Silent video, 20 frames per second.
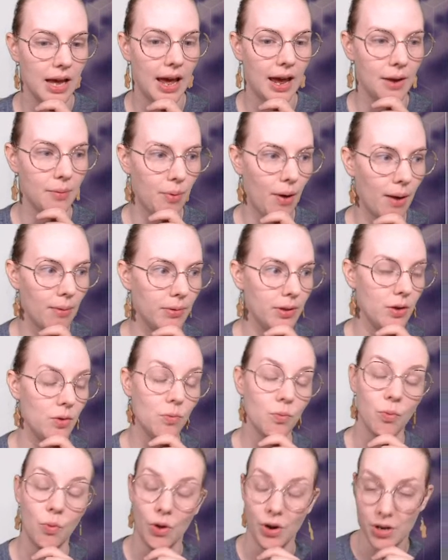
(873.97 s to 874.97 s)
I probably
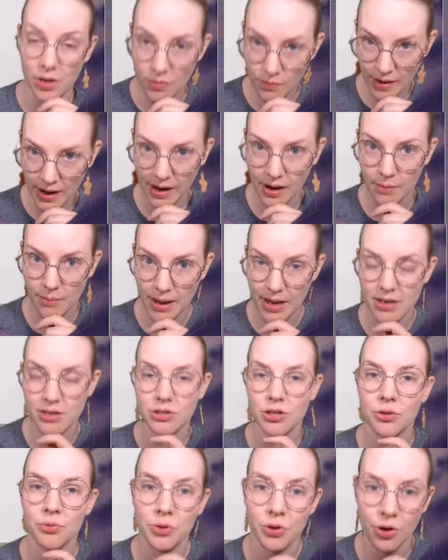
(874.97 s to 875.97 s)
wouldn't
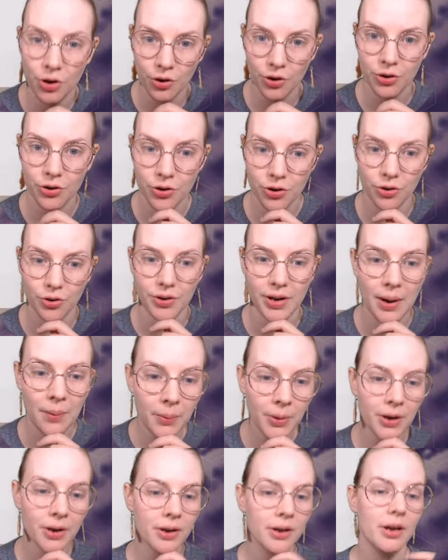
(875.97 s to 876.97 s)
recommend a recurrent neural
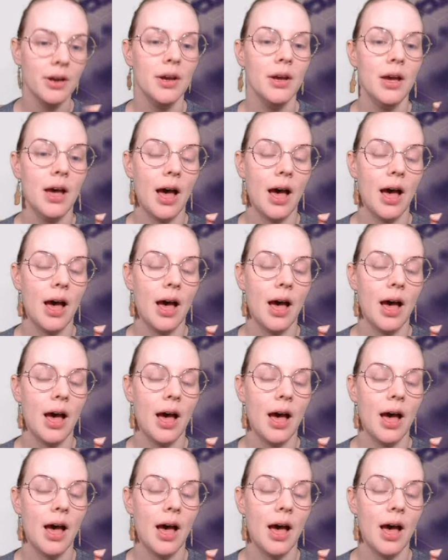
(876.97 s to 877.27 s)
network,